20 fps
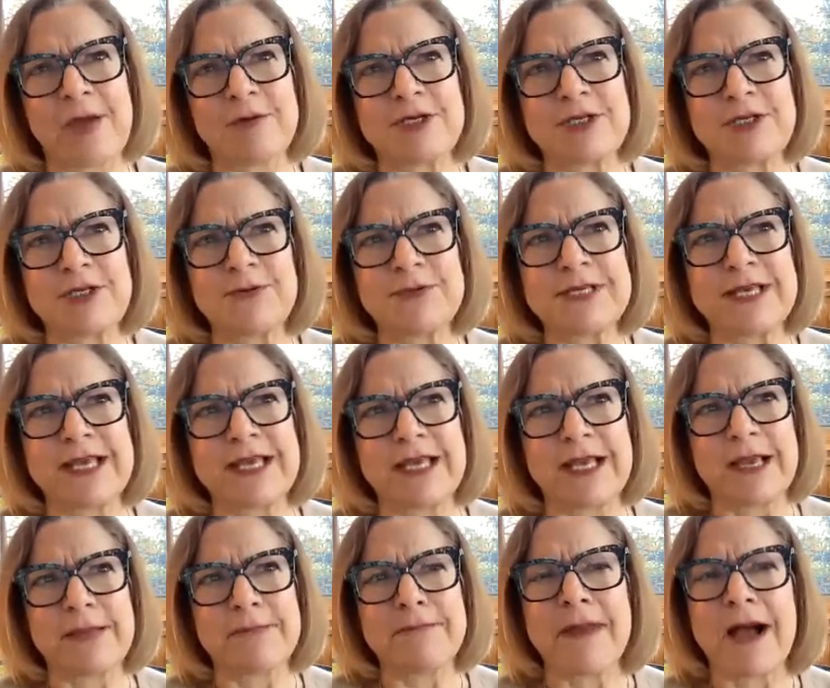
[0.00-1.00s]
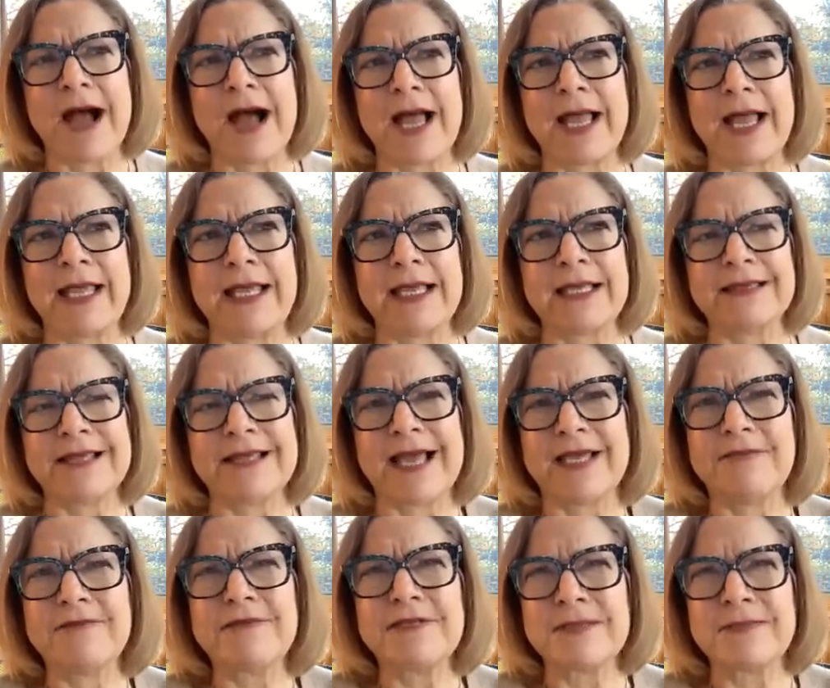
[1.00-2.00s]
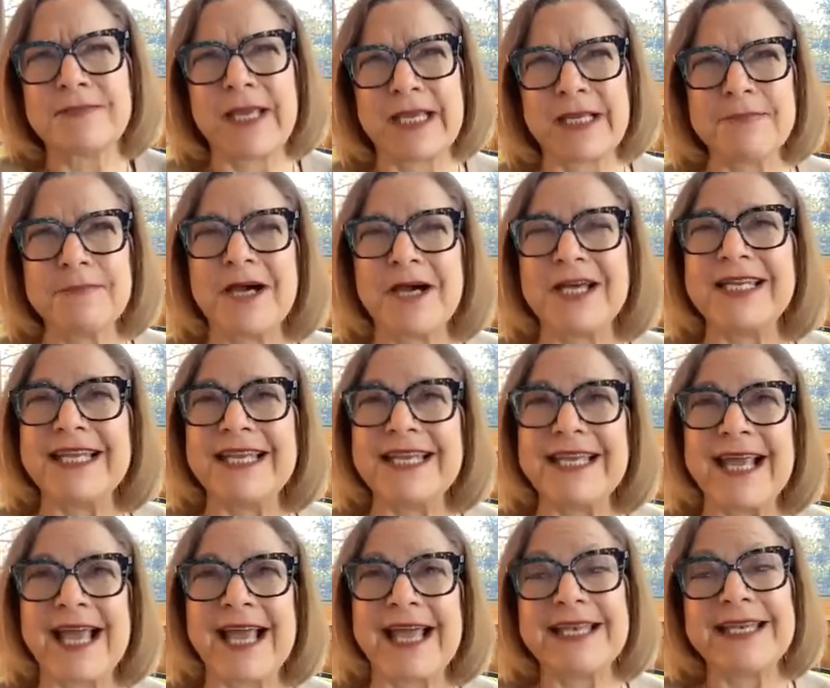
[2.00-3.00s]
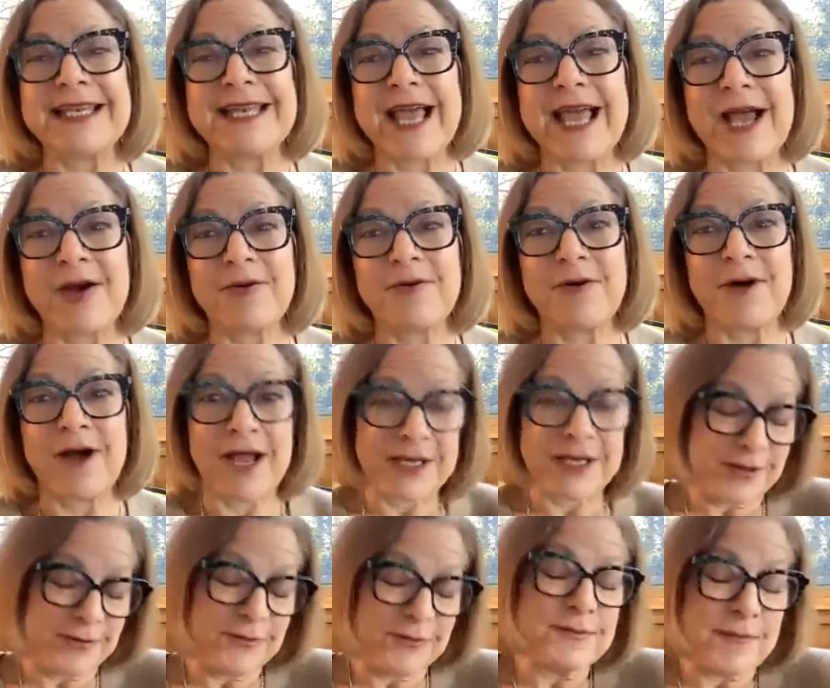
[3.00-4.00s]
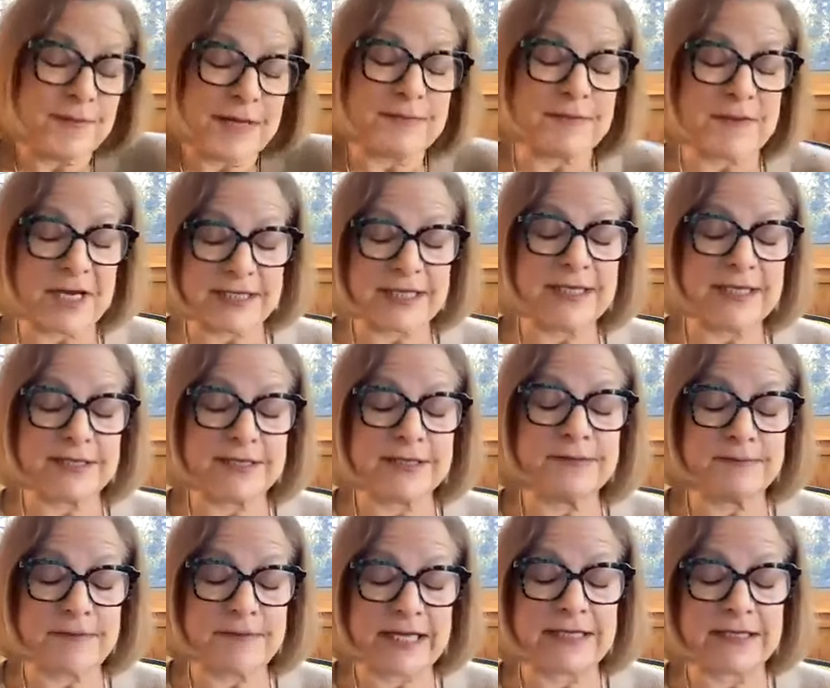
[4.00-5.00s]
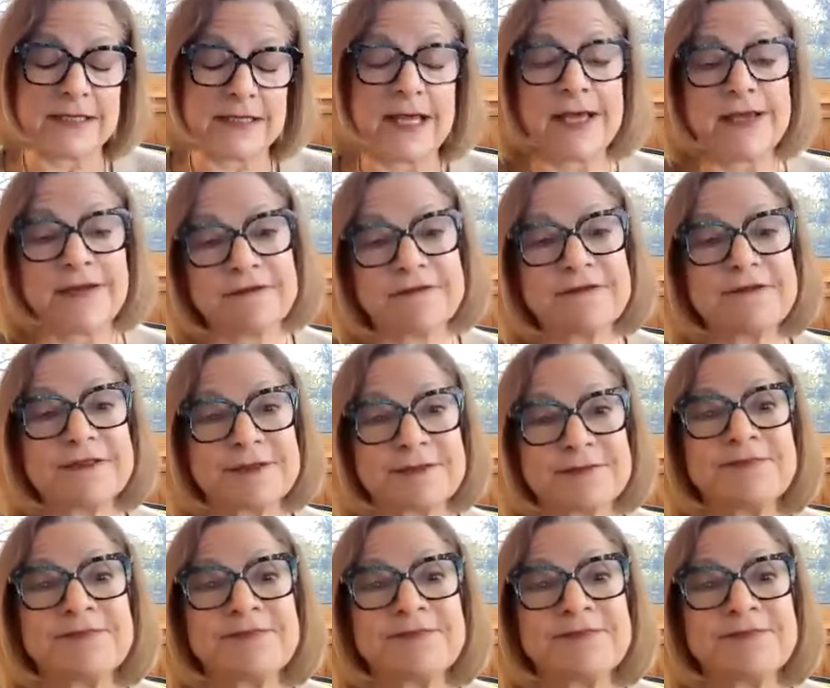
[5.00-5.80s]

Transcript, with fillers: I was using my life to make money, and now I use my money to make a life.